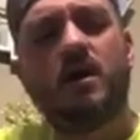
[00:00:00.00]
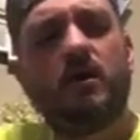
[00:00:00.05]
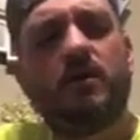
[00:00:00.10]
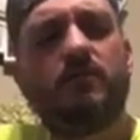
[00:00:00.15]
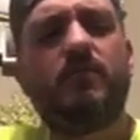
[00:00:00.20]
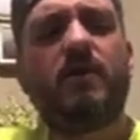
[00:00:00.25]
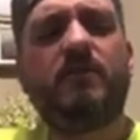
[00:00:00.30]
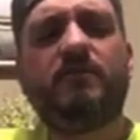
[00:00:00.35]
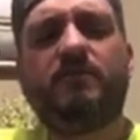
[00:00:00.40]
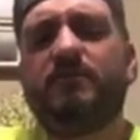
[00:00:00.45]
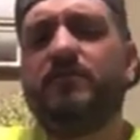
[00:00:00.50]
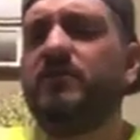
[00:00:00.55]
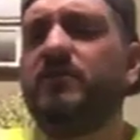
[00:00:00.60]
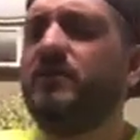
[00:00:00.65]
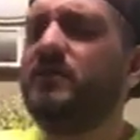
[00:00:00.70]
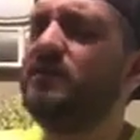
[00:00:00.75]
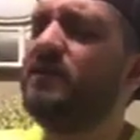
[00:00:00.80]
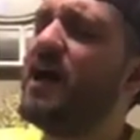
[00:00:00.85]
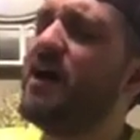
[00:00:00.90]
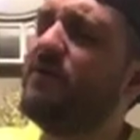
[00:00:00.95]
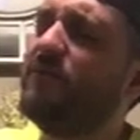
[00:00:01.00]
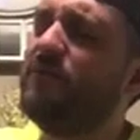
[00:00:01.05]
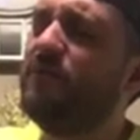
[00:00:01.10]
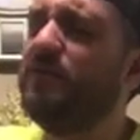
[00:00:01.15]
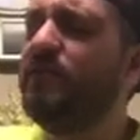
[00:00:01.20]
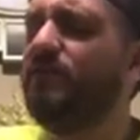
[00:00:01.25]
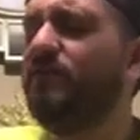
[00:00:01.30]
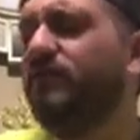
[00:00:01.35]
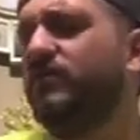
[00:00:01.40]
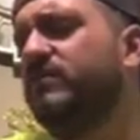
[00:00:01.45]
But I feel like we
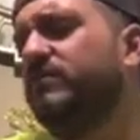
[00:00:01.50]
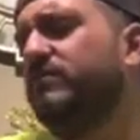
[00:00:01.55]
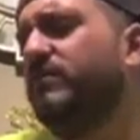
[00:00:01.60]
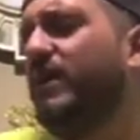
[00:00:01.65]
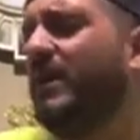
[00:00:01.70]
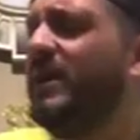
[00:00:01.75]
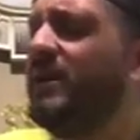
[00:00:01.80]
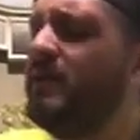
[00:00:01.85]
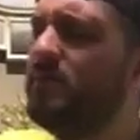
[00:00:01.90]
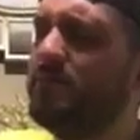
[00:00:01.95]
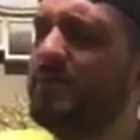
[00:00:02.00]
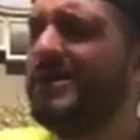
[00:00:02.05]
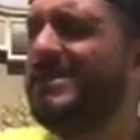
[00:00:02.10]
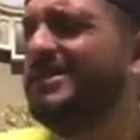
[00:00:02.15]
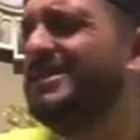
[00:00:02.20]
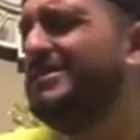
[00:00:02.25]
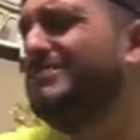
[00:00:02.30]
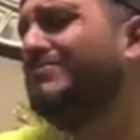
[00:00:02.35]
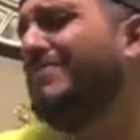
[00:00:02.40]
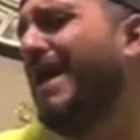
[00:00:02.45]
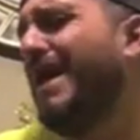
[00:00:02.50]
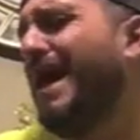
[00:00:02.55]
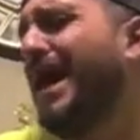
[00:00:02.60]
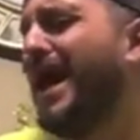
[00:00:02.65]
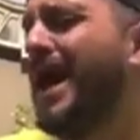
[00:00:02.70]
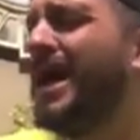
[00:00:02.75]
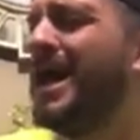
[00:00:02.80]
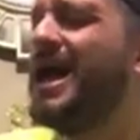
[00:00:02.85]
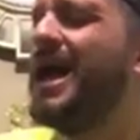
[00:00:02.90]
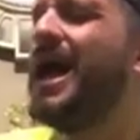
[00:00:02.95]
can make this
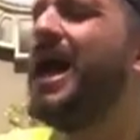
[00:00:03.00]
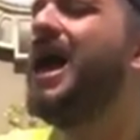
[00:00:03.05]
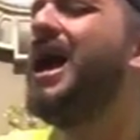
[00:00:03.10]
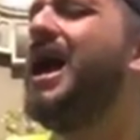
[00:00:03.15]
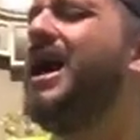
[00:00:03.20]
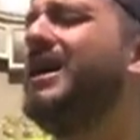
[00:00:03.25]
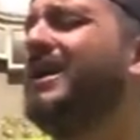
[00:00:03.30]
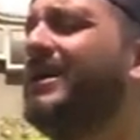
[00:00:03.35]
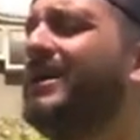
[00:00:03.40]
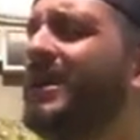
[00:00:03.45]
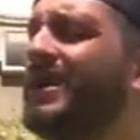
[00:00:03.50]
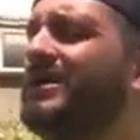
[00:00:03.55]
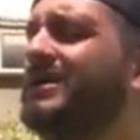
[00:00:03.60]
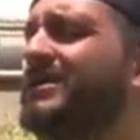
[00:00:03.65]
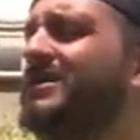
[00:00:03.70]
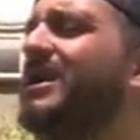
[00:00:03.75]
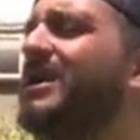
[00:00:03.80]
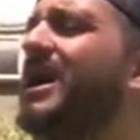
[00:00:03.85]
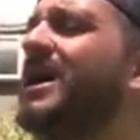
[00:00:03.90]
I, I guess